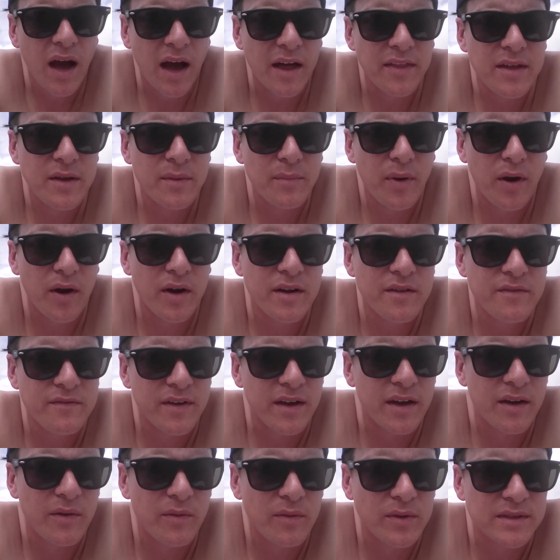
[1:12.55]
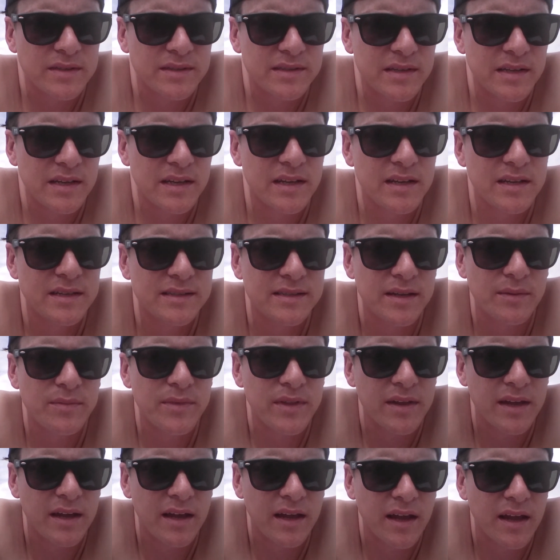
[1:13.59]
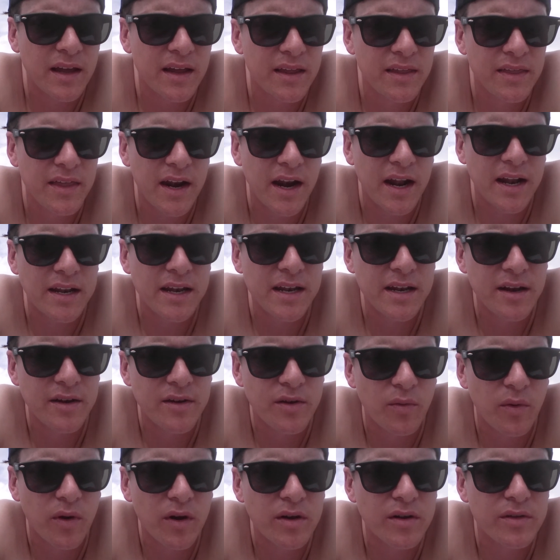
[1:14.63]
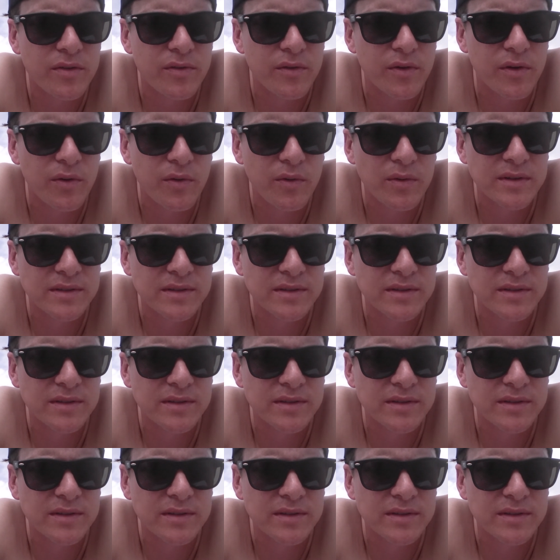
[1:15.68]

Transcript: I think part of it was something that I needed to work through,